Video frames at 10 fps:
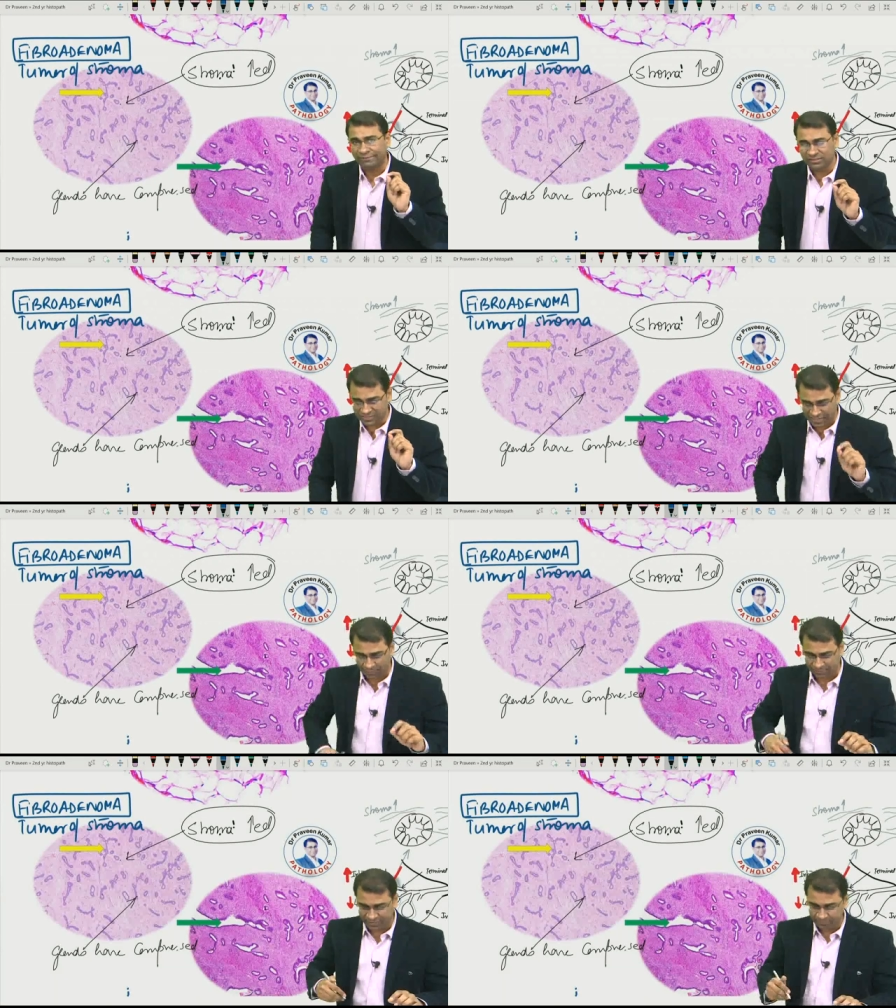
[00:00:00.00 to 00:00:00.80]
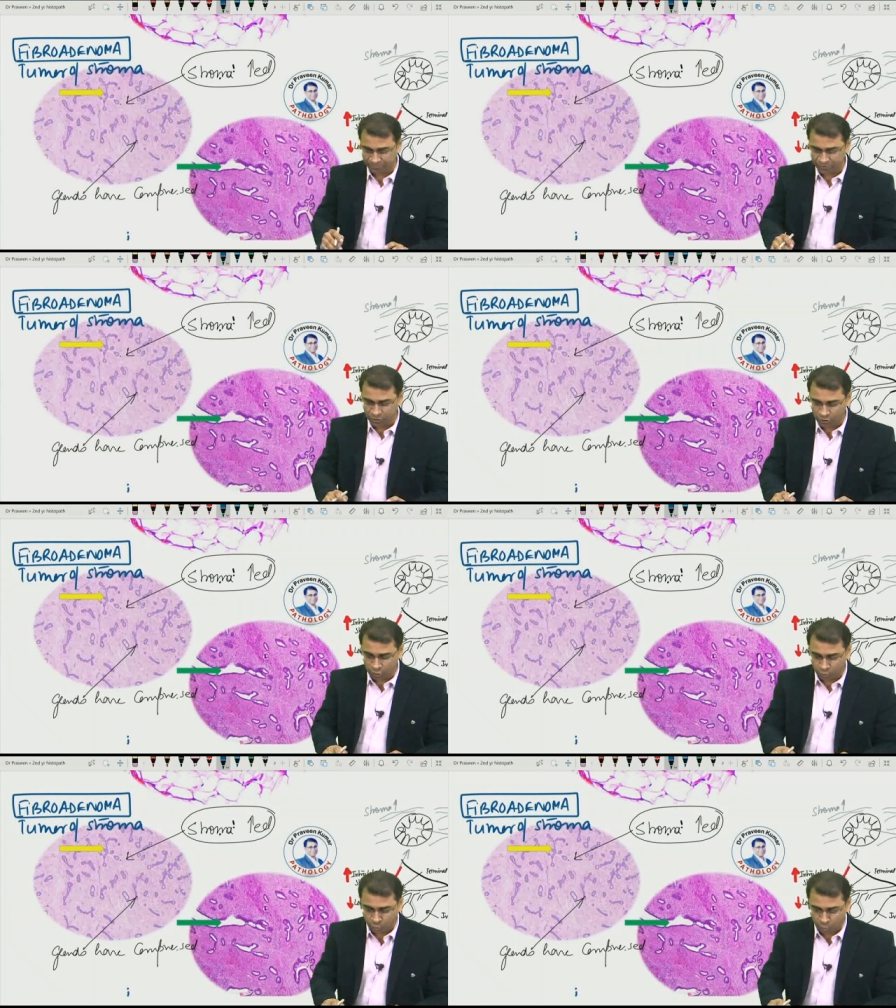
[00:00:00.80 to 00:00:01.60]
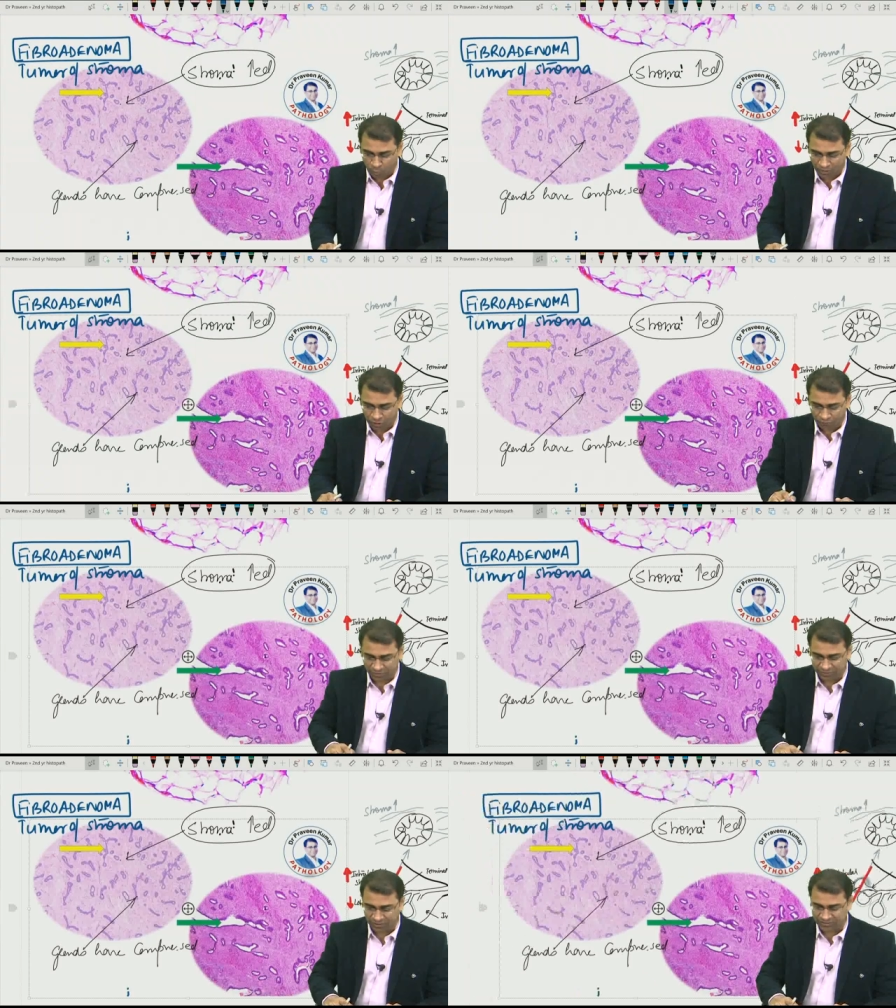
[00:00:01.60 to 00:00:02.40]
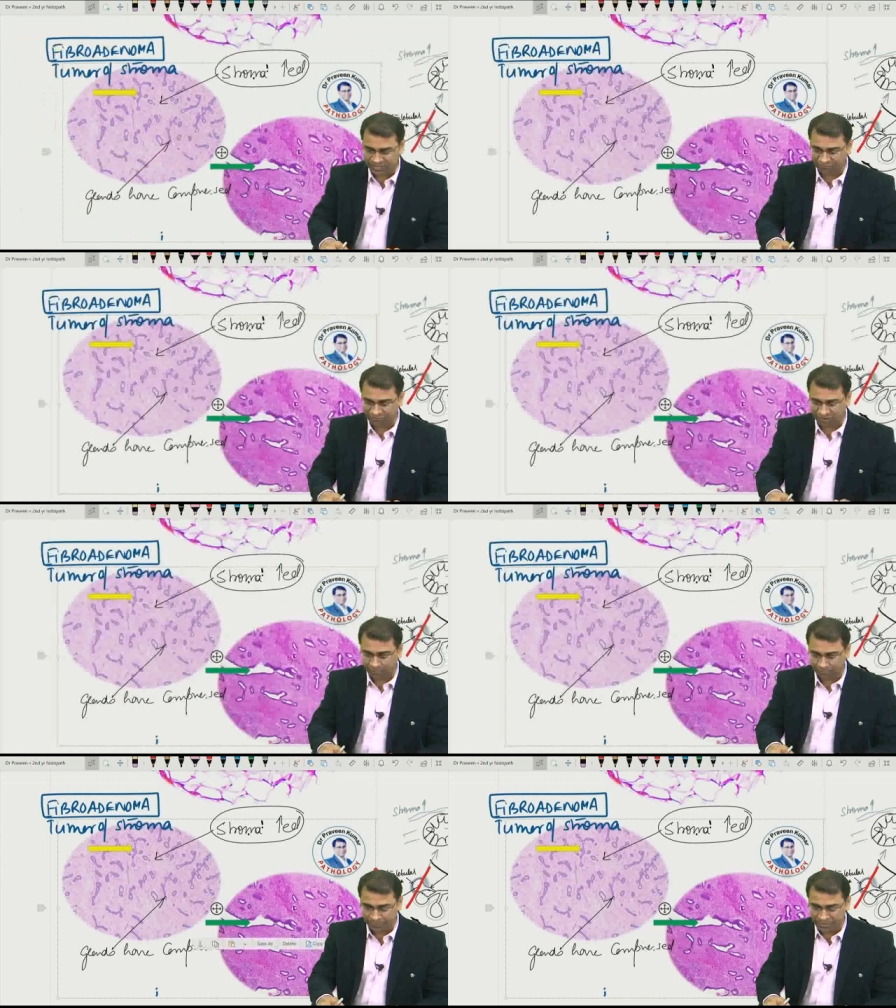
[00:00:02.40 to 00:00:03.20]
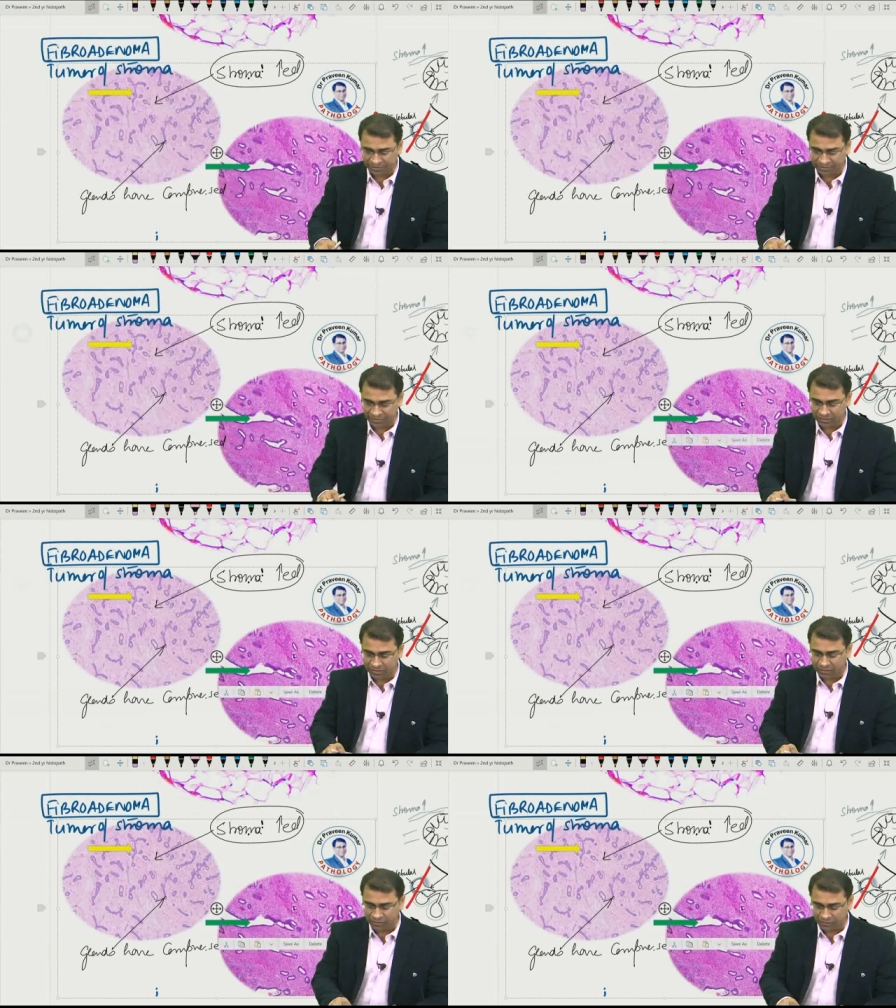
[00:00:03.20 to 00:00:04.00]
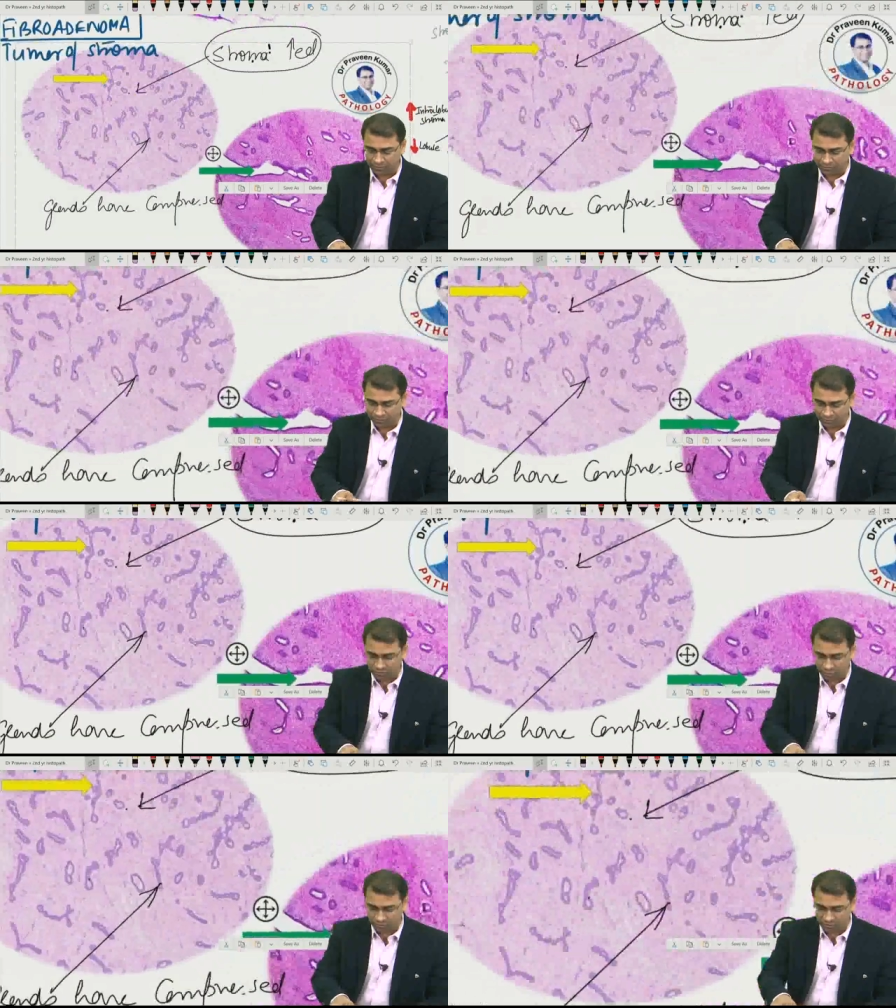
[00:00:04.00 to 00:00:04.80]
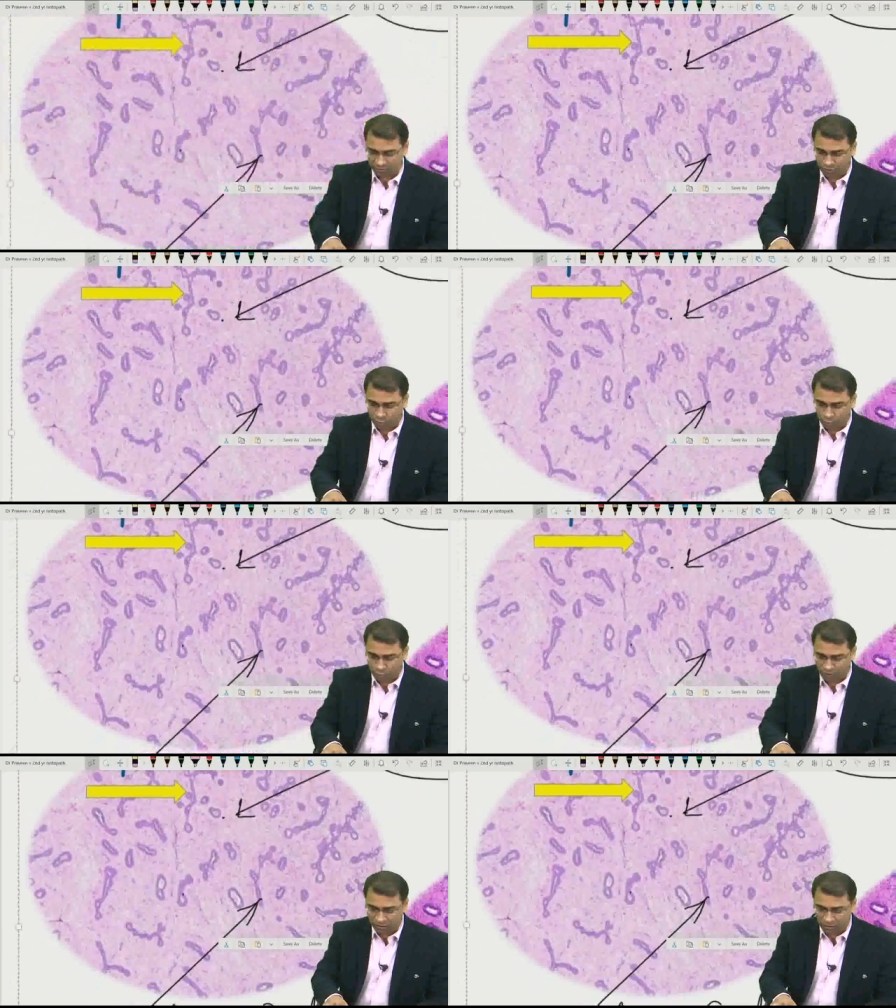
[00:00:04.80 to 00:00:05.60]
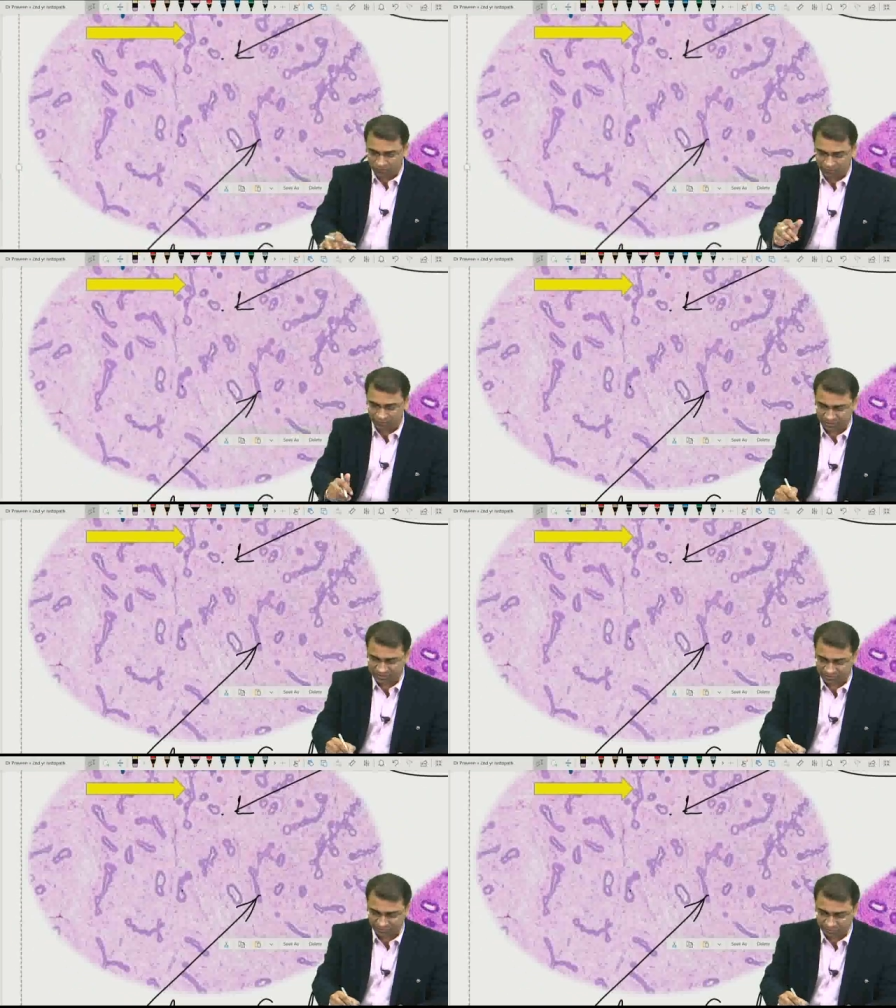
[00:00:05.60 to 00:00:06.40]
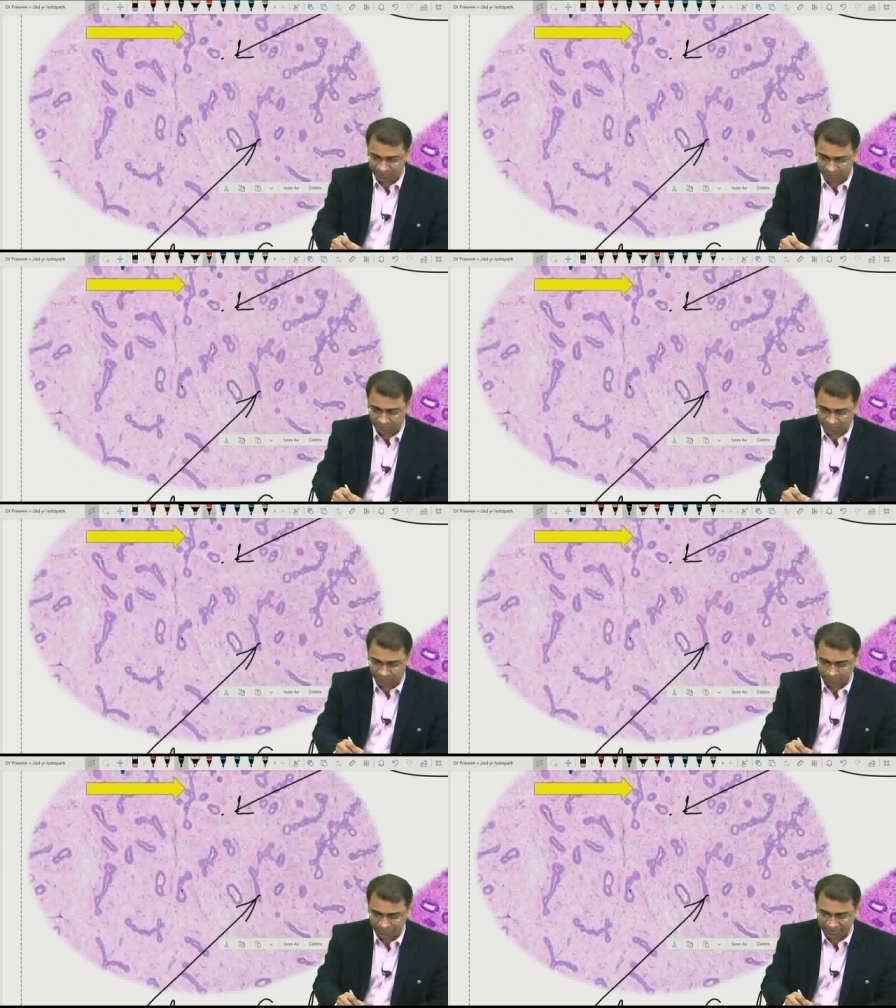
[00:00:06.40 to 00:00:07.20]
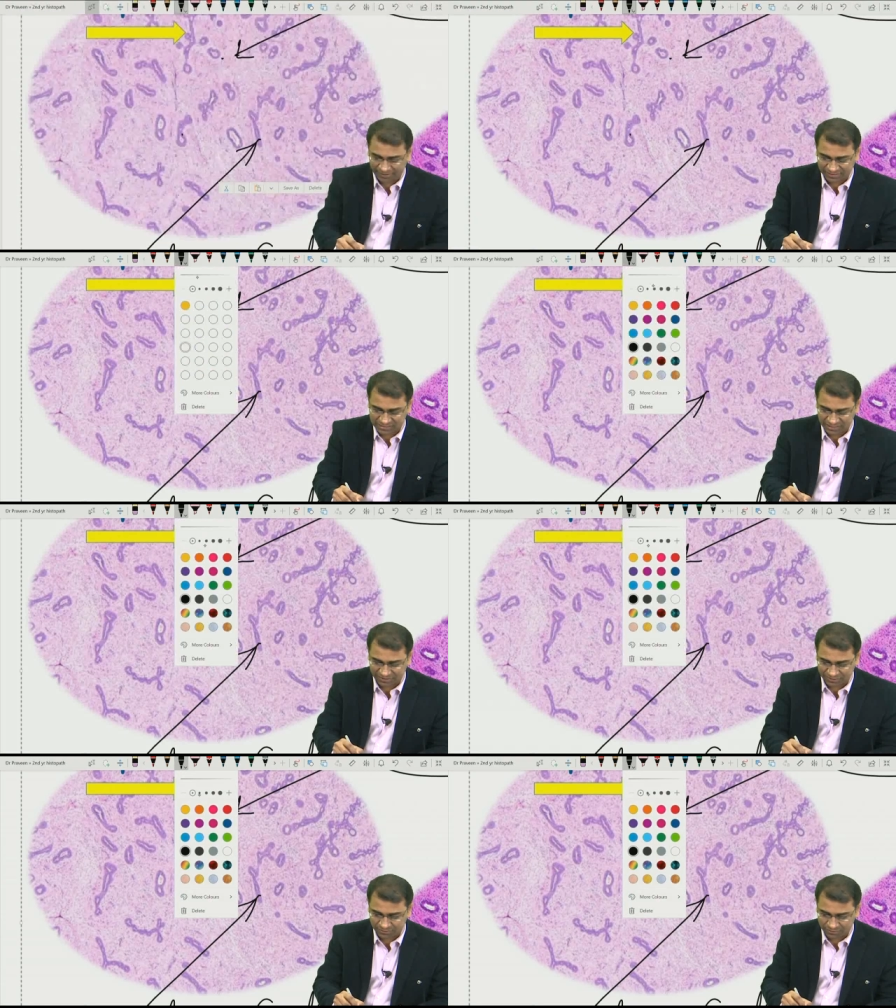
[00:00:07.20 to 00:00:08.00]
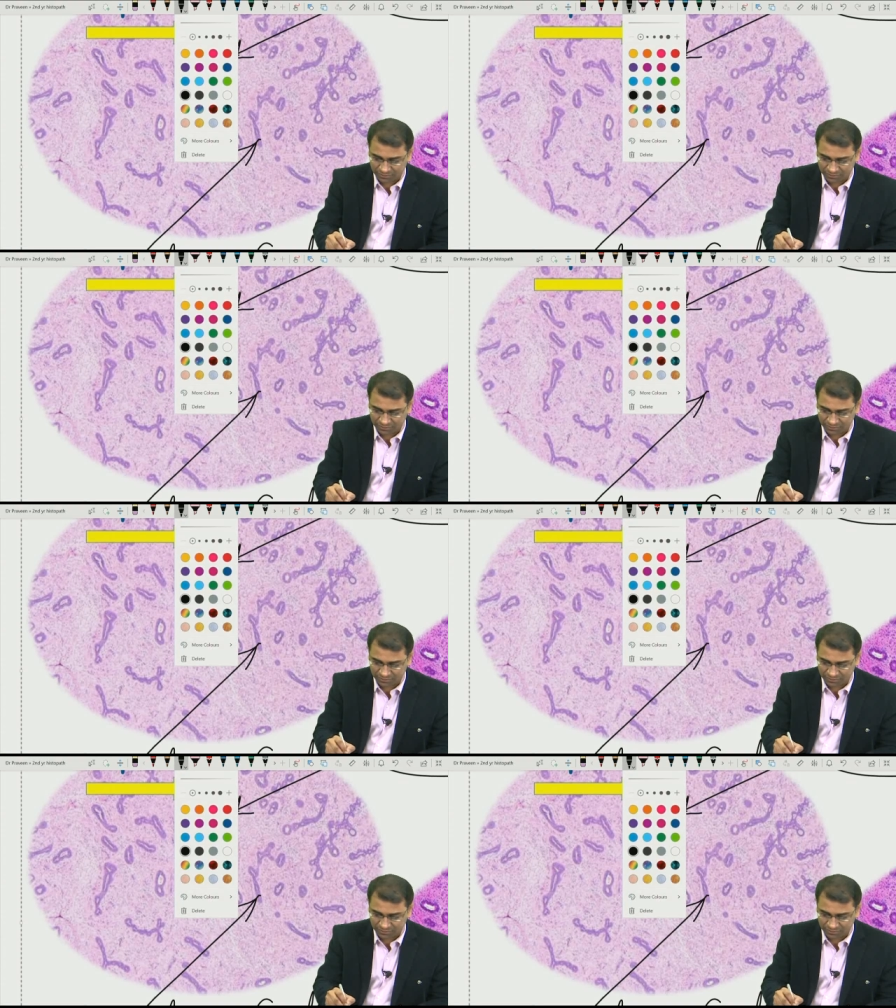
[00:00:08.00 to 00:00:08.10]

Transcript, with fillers: I'll just label them. Look, one of the ducts have completely, look here, one of the ducts have become complete like a slit.